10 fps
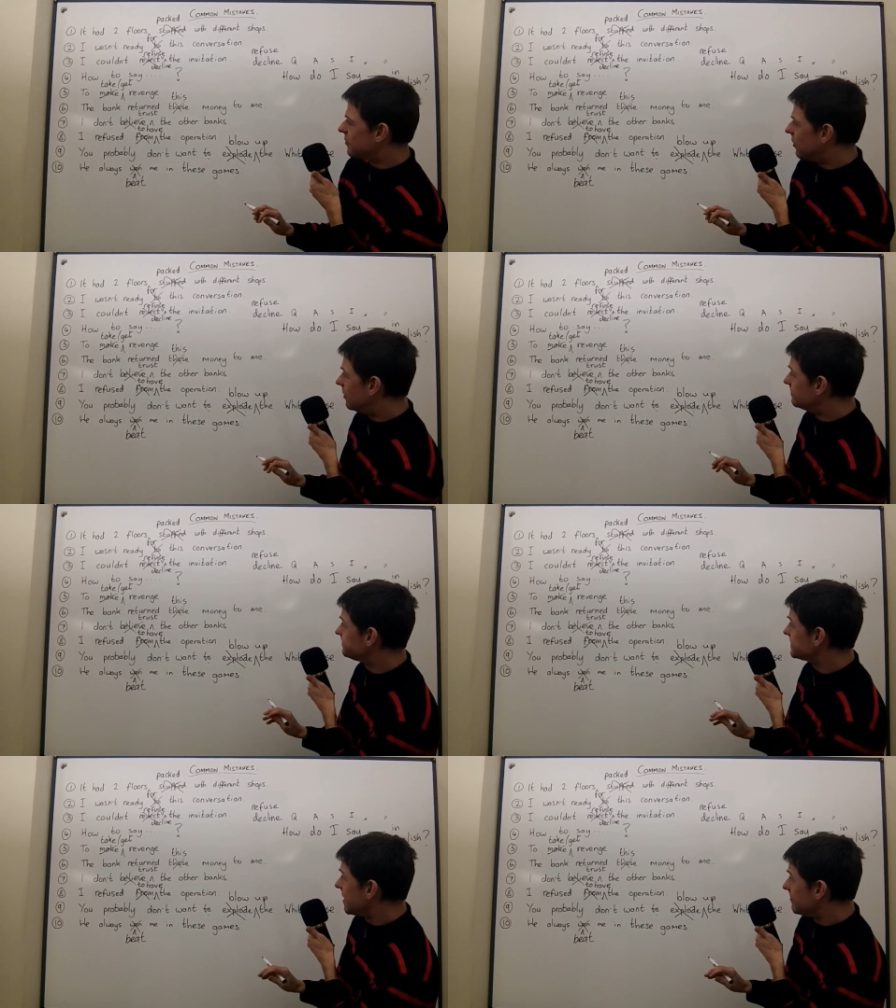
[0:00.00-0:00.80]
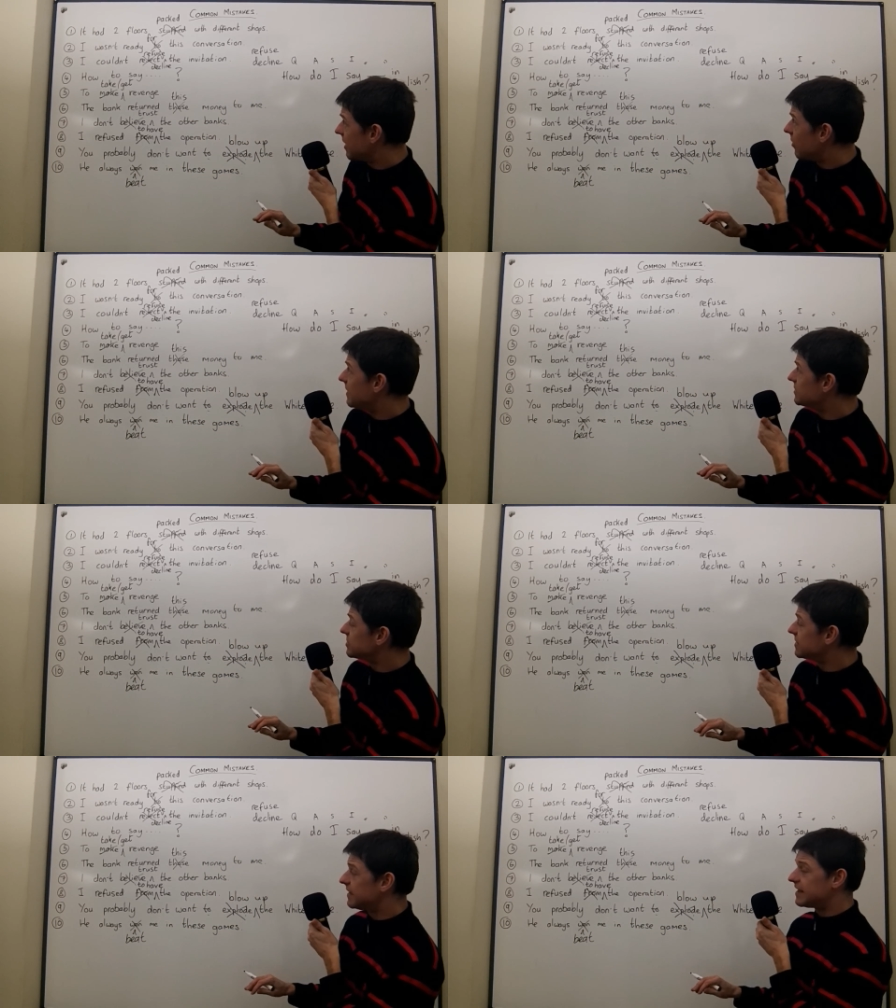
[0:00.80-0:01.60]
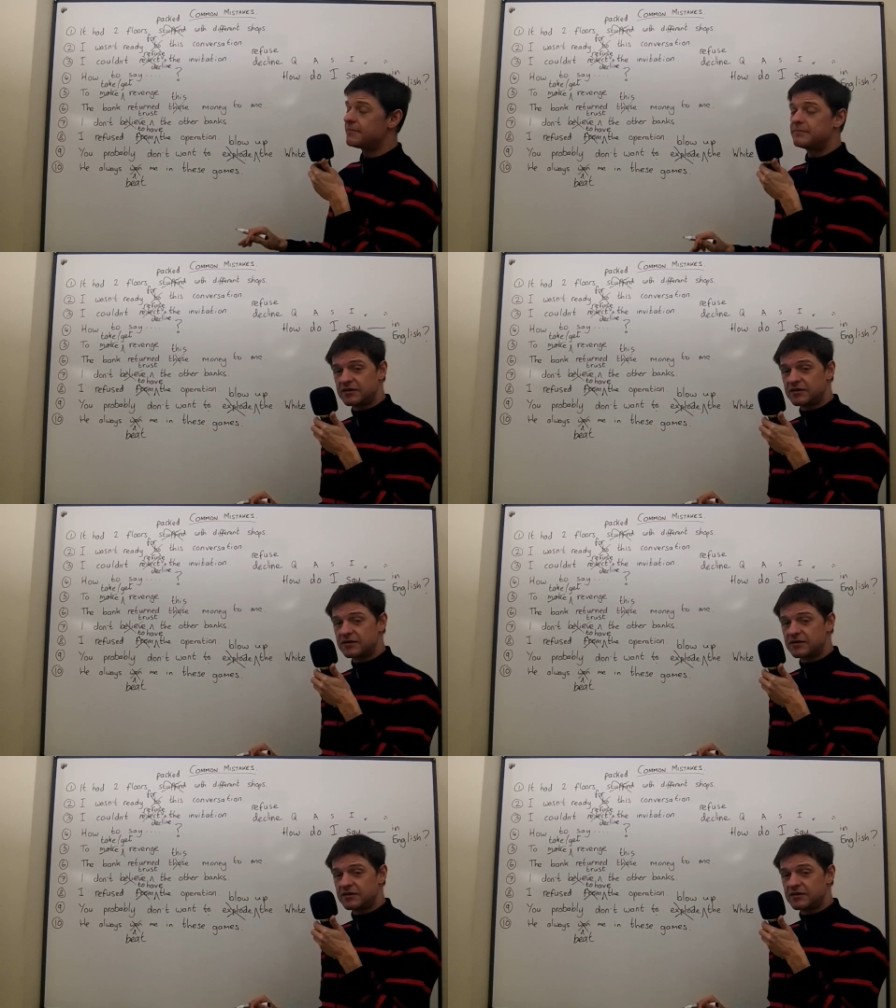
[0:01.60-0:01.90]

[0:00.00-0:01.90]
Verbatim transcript: before, but I'll mention it again